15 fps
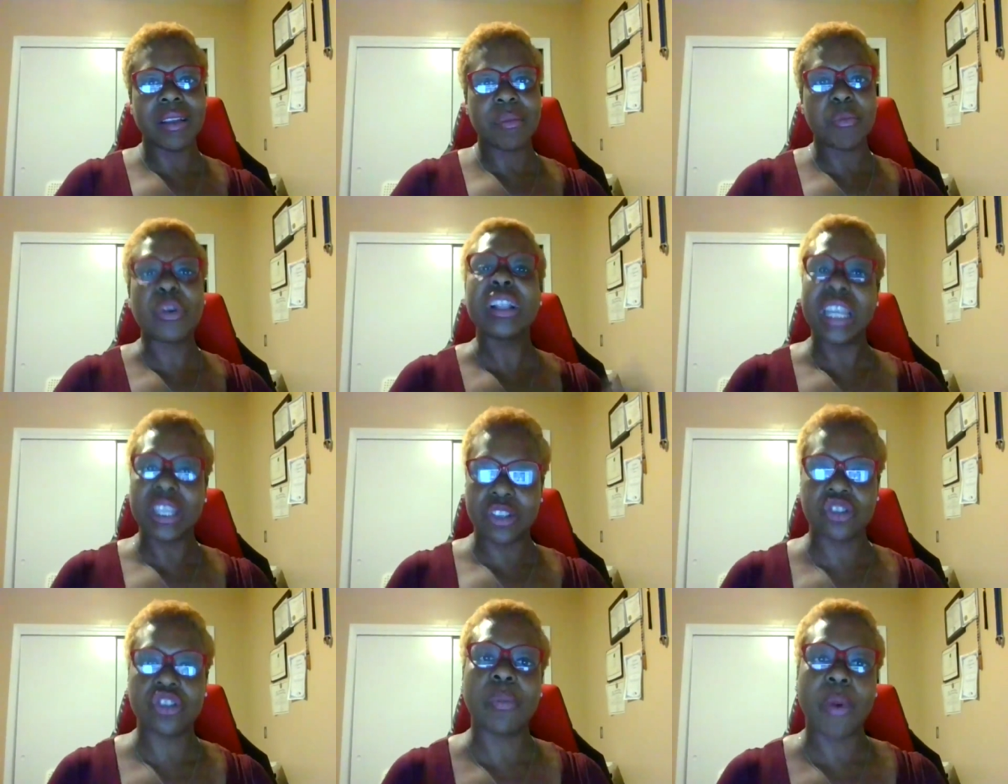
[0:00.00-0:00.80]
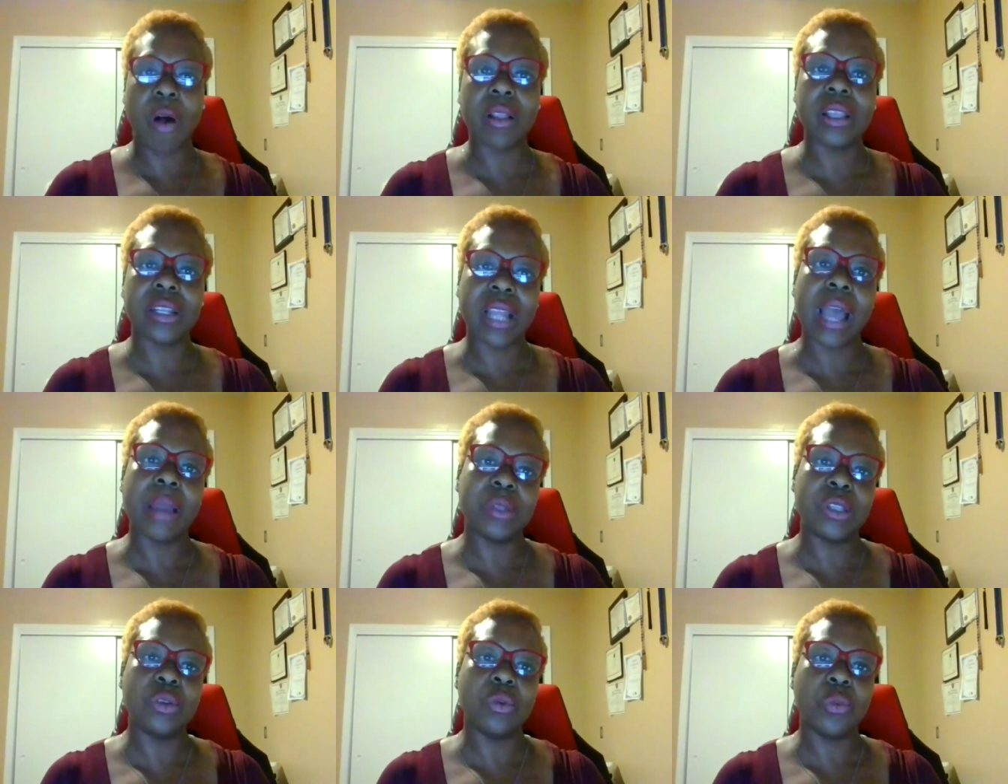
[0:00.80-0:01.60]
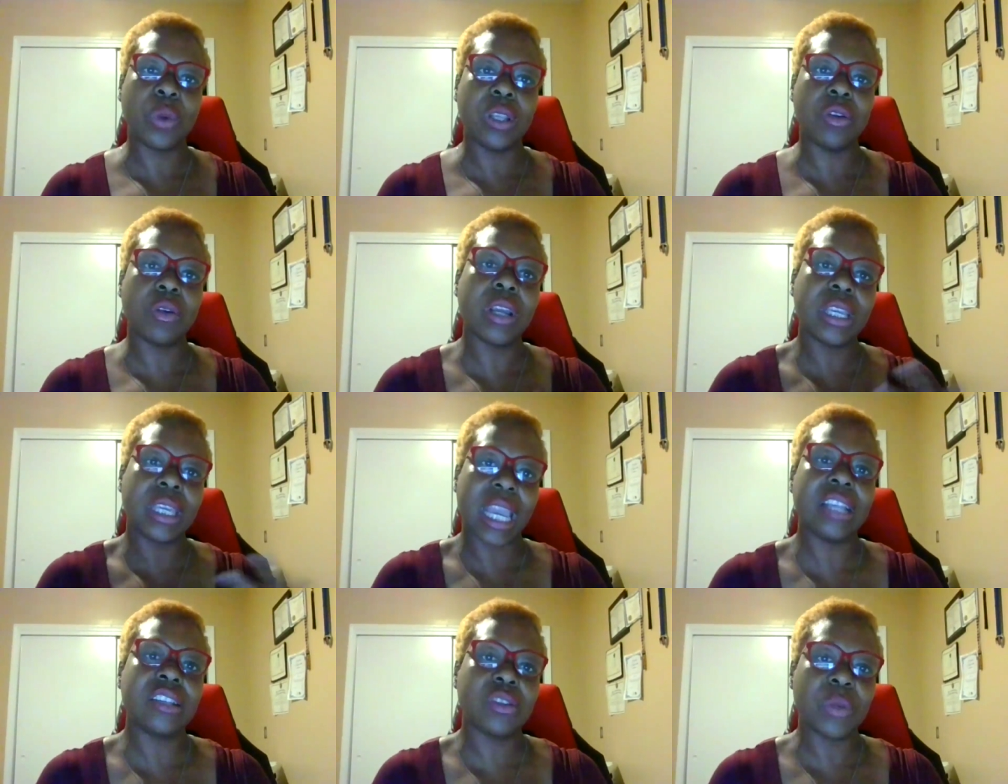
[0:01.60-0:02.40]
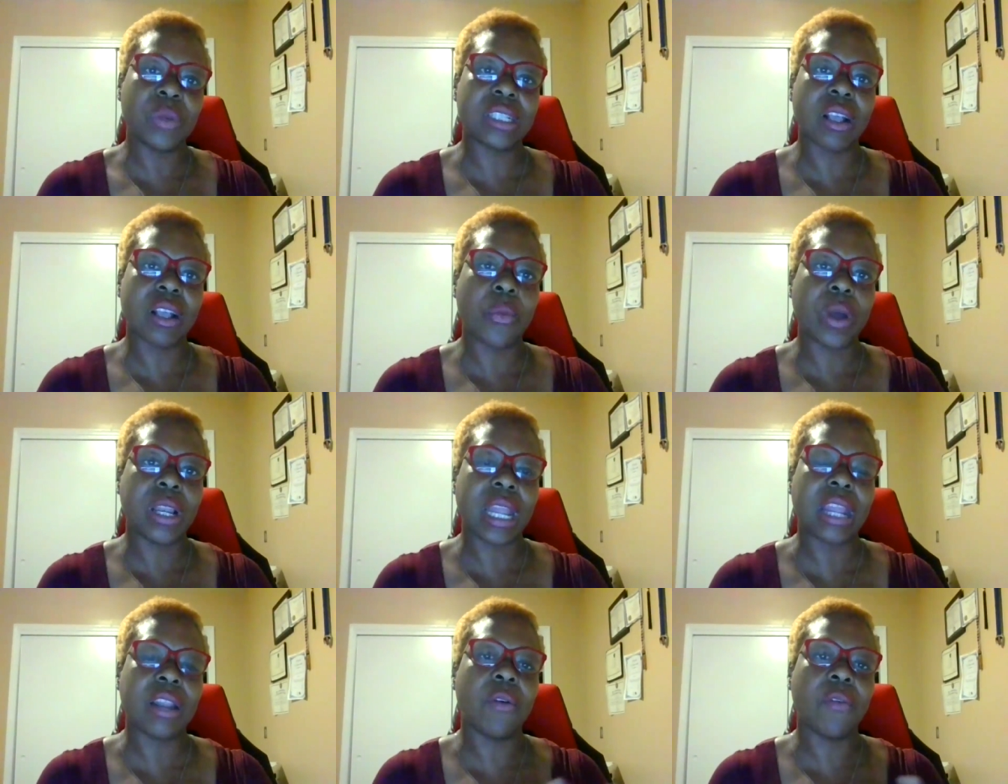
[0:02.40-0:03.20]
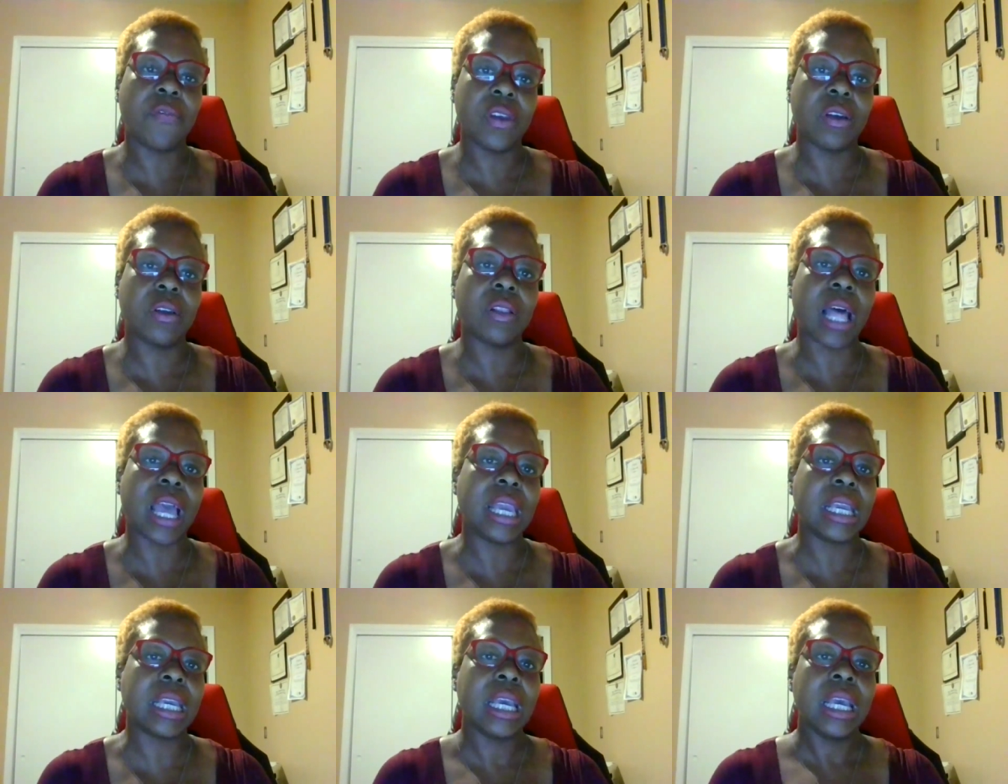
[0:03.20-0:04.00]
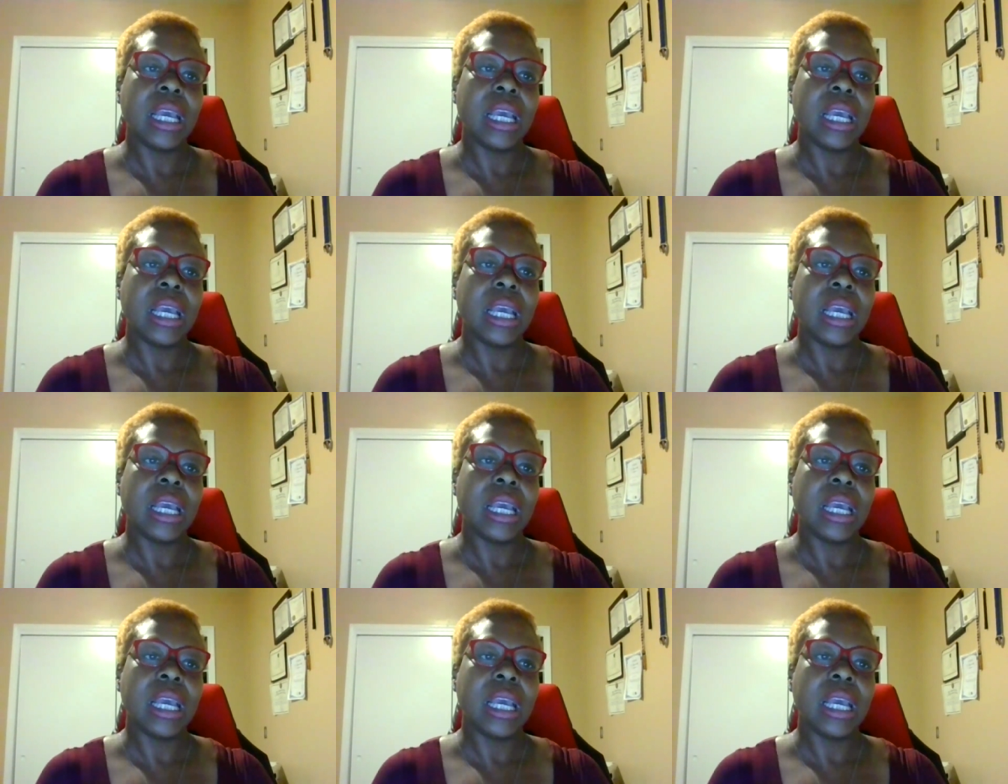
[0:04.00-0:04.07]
relationship all the time too. When you're engaging with someone, they don't feel like